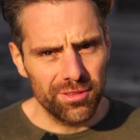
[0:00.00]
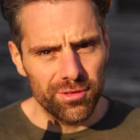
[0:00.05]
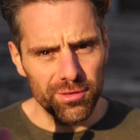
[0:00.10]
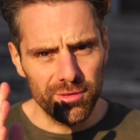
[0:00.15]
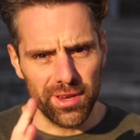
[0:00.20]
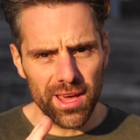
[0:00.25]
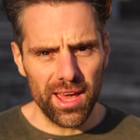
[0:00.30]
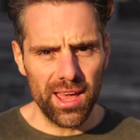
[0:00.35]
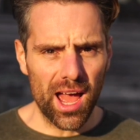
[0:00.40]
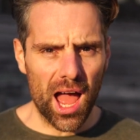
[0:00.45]

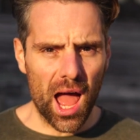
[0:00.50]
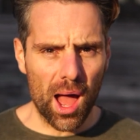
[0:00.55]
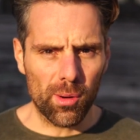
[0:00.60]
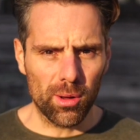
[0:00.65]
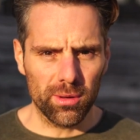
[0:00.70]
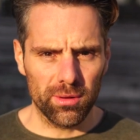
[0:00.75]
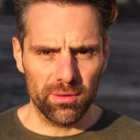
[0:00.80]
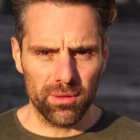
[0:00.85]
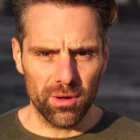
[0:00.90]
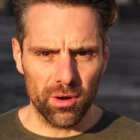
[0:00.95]
Today I
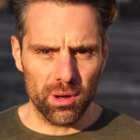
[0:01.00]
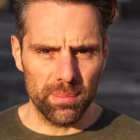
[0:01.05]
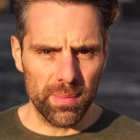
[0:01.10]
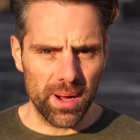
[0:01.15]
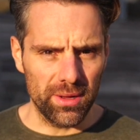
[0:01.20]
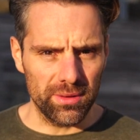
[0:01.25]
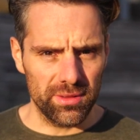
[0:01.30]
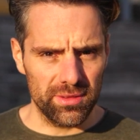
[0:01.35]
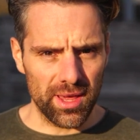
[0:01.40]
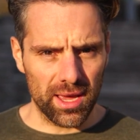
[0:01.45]
want to talk
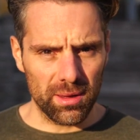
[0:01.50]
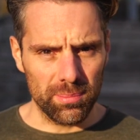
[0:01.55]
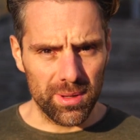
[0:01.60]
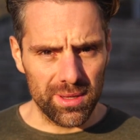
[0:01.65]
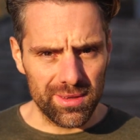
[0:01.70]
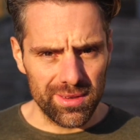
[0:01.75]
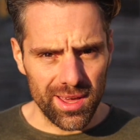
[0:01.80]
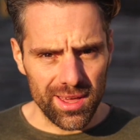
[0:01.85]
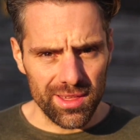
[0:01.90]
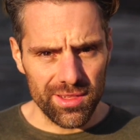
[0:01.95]
about
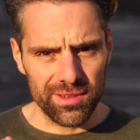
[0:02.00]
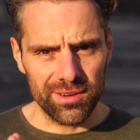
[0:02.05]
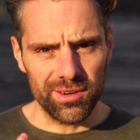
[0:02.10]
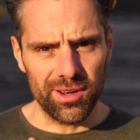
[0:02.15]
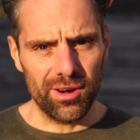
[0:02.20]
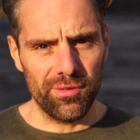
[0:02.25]
segmentation